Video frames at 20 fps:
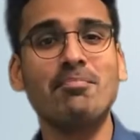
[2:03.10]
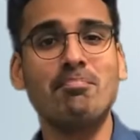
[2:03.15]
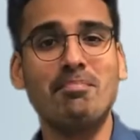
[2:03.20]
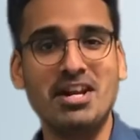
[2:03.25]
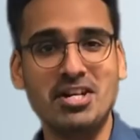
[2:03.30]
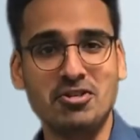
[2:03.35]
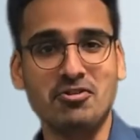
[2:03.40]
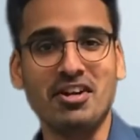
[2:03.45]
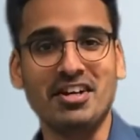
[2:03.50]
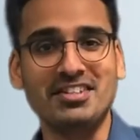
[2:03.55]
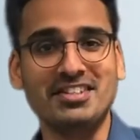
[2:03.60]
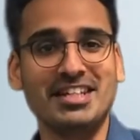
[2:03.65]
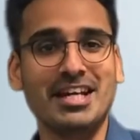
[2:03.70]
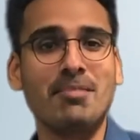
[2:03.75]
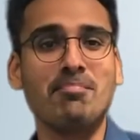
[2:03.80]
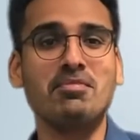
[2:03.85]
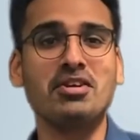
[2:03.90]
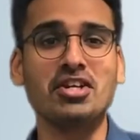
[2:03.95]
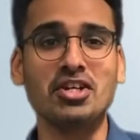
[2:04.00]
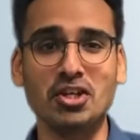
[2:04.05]
metrics can
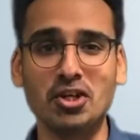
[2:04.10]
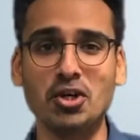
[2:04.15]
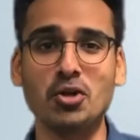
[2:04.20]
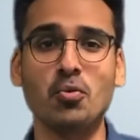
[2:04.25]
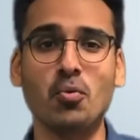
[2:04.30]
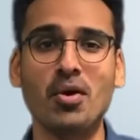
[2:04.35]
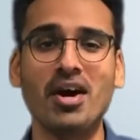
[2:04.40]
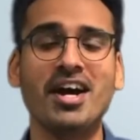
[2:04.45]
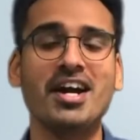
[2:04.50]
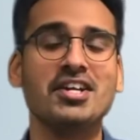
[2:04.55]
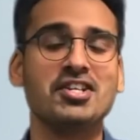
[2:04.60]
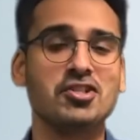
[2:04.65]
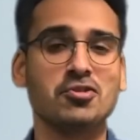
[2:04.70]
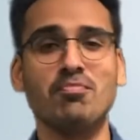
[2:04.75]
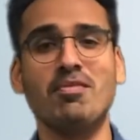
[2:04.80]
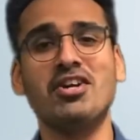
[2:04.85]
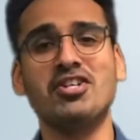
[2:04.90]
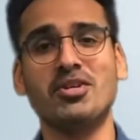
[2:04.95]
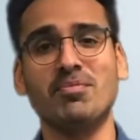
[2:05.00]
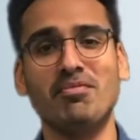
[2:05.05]
be a good way to
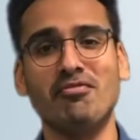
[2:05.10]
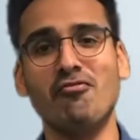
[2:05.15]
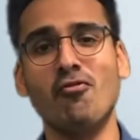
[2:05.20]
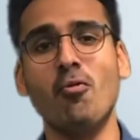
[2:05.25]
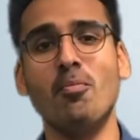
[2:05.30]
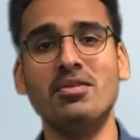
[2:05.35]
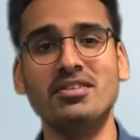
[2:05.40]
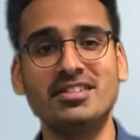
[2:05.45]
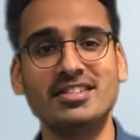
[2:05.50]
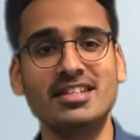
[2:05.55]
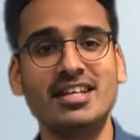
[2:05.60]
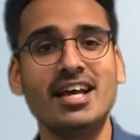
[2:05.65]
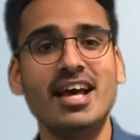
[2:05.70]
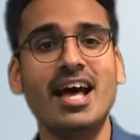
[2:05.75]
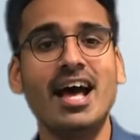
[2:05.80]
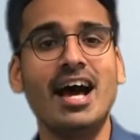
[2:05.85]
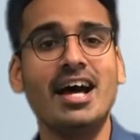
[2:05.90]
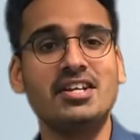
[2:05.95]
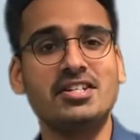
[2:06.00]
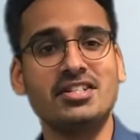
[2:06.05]
measure performance
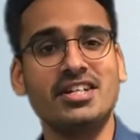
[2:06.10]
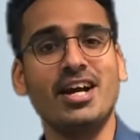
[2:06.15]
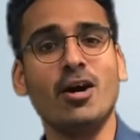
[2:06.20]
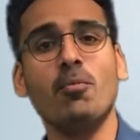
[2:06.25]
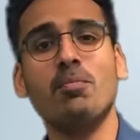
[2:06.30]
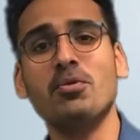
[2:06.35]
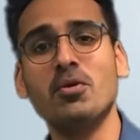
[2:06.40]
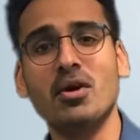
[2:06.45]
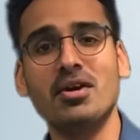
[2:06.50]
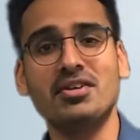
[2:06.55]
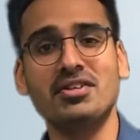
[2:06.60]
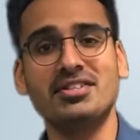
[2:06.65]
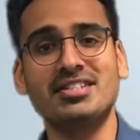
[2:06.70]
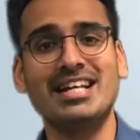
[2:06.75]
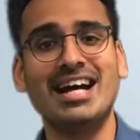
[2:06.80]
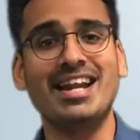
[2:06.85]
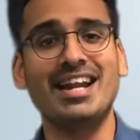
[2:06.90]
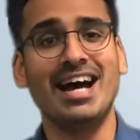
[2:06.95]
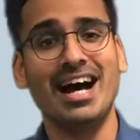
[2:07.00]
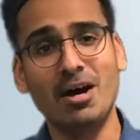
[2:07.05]
and to help you
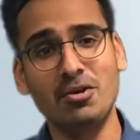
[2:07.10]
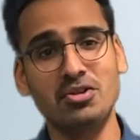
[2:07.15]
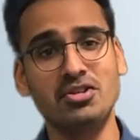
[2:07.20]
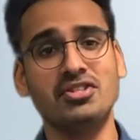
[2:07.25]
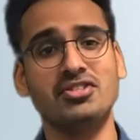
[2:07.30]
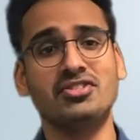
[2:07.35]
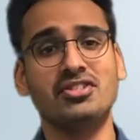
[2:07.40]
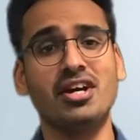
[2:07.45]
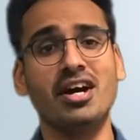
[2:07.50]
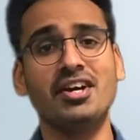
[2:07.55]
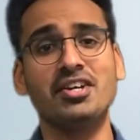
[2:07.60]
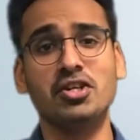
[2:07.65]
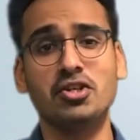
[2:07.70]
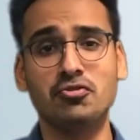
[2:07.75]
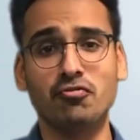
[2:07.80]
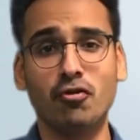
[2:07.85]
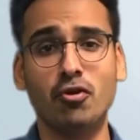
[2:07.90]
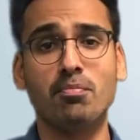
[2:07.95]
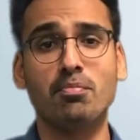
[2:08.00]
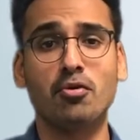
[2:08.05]
understand how to design your
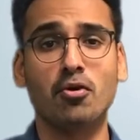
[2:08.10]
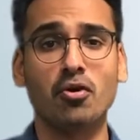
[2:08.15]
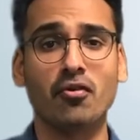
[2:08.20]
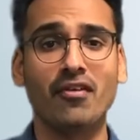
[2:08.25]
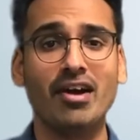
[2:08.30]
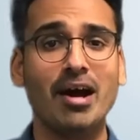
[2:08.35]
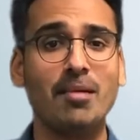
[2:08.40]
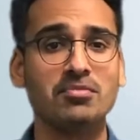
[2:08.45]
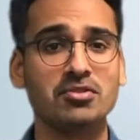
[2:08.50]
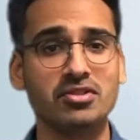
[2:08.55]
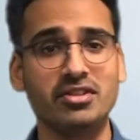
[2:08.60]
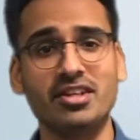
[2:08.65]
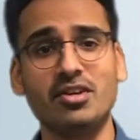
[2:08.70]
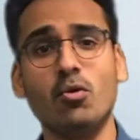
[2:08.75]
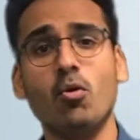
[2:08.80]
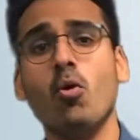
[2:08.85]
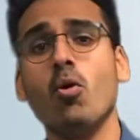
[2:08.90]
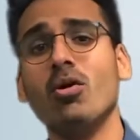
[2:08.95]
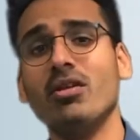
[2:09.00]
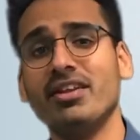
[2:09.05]
drone program so that
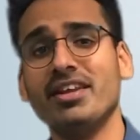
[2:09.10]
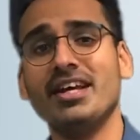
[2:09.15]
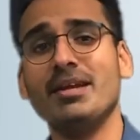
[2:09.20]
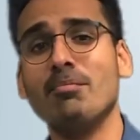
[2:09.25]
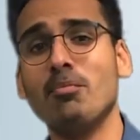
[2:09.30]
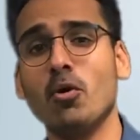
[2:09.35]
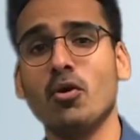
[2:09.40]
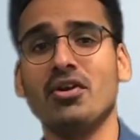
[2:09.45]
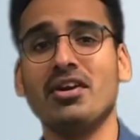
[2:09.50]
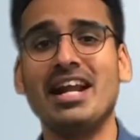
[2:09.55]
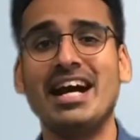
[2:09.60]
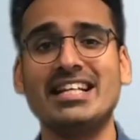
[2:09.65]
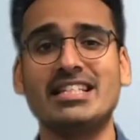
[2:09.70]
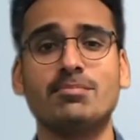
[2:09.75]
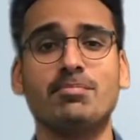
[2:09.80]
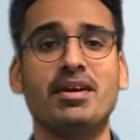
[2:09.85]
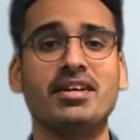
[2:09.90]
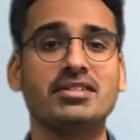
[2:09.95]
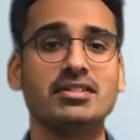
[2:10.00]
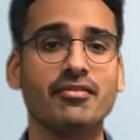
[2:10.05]
all the important
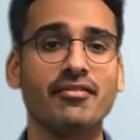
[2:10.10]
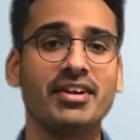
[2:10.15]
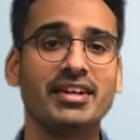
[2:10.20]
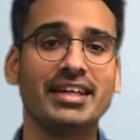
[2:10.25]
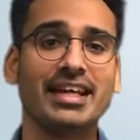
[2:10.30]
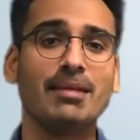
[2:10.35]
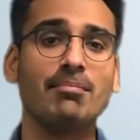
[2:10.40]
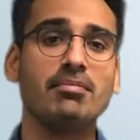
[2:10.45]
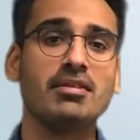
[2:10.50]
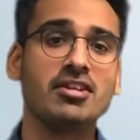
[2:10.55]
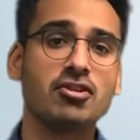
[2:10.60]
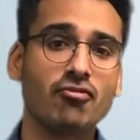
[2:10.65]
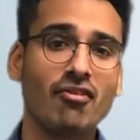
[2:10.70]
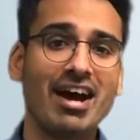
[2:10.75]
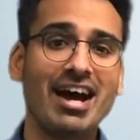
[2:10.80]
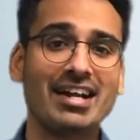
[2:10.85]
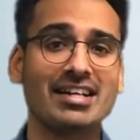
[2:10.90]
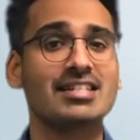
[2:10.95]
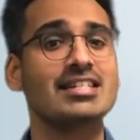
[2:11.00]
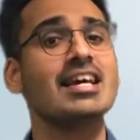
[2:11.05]
aspects of it can be
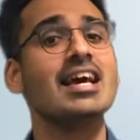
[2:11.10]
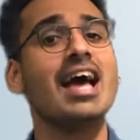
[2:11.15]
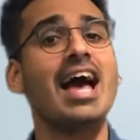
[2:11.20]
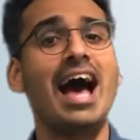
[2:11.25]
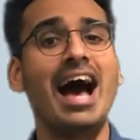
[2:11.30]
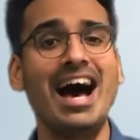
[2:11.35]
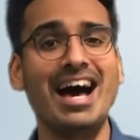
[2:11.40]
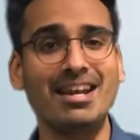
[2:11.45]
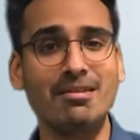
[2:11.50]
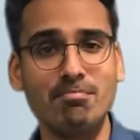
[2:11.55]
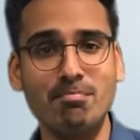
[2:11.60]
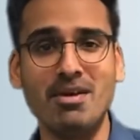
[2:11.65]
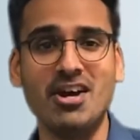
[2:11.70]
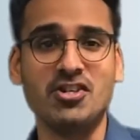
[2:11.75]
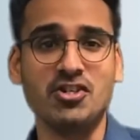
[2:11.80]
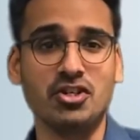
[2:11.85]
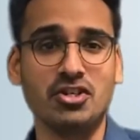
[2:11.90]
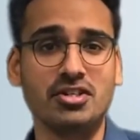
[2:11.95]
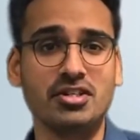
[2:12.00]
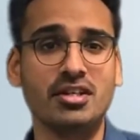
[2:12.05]
tracked and
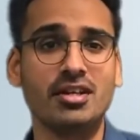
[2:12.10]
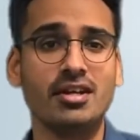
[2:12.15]
measured.